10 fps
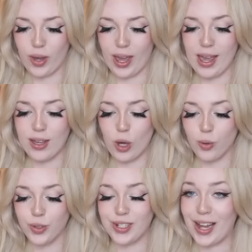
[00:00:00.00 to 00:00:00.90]
Okay,
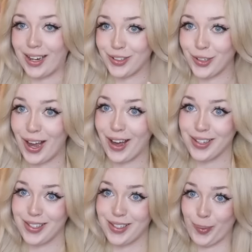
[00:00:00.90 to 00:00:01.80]
ghost detector. How
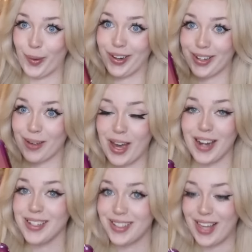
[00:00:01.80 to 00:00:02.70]
does this work? I'm kind
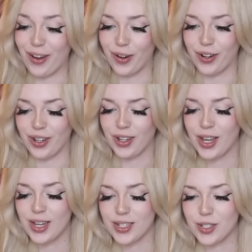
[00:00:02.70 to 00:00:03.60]
of scared.
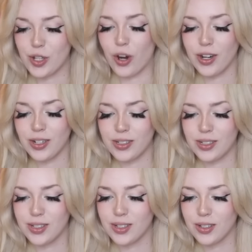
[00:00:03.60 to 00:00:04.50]
Start.
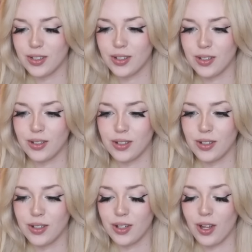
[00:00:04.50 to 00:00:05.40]
Upgrade
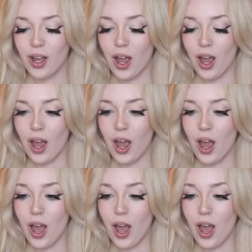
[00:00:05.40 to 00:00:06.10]
recommended.